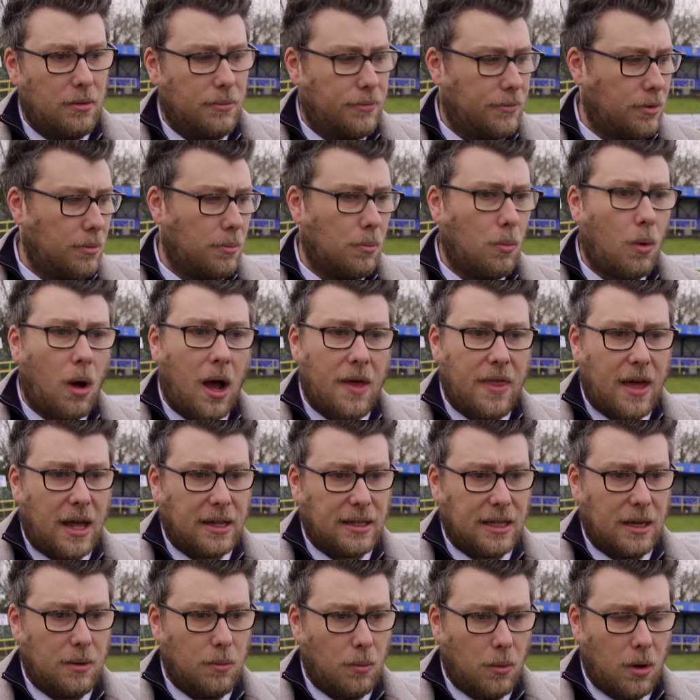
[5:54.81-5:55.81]
from why that
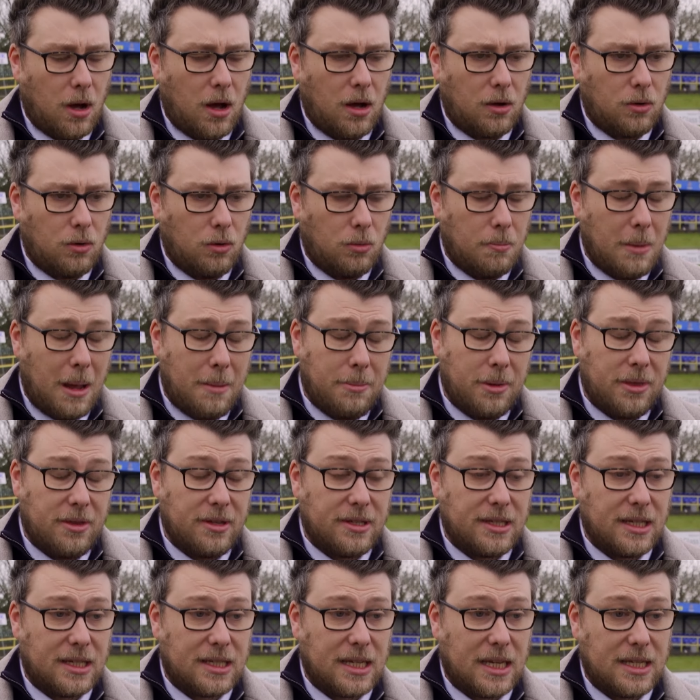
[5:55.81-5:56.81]
didn't work, or maybe the
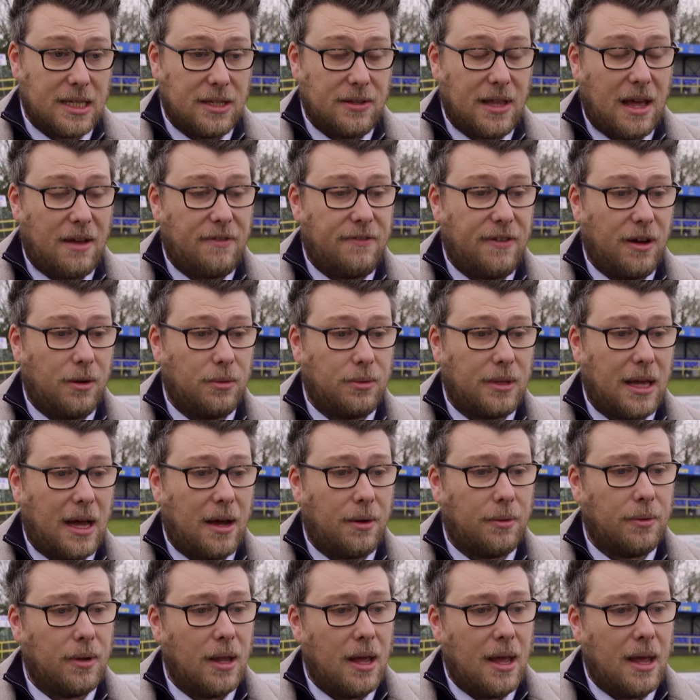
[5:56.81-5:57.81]
successes that fell down,